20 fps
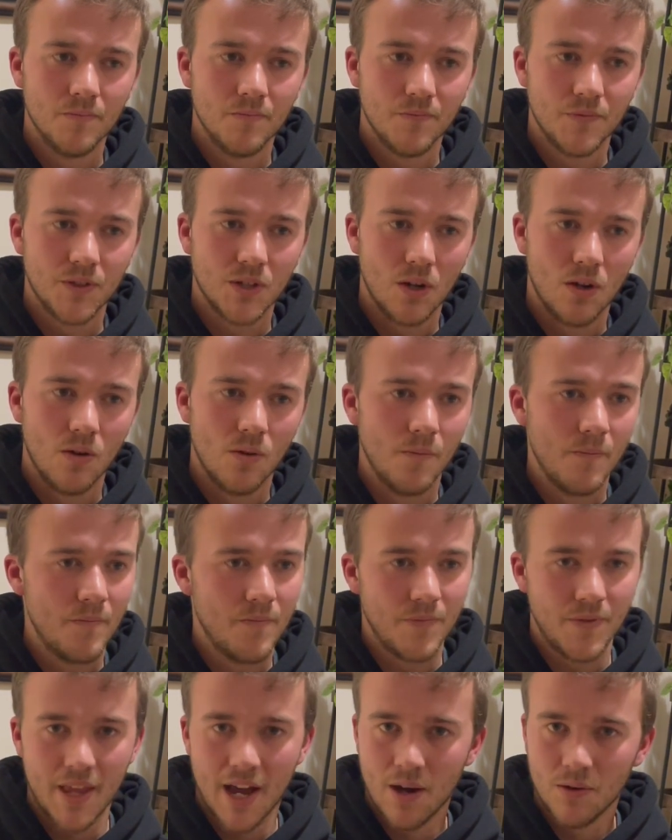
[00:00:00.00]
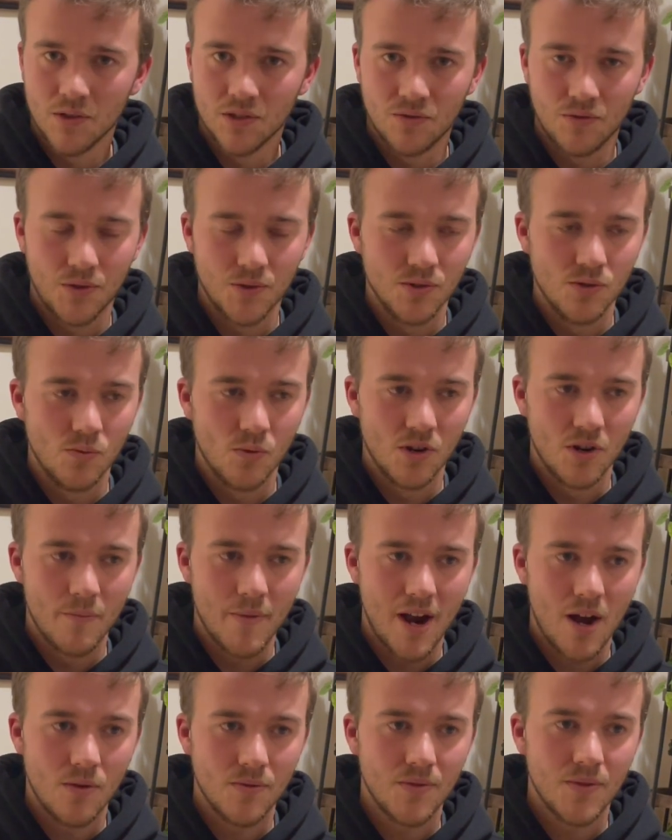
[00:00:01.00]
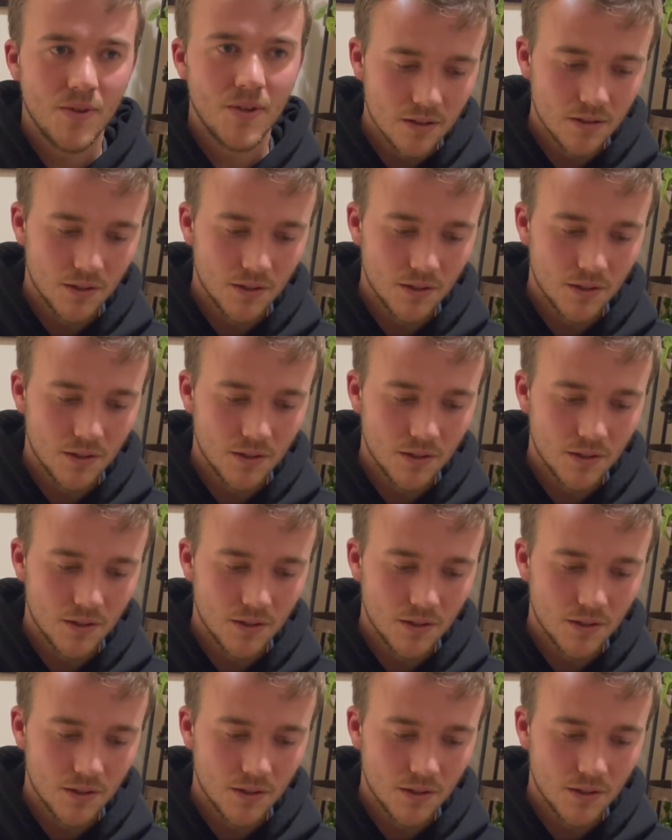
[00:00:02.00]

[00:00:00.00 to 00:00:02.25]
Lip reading: So that was through word of mouth.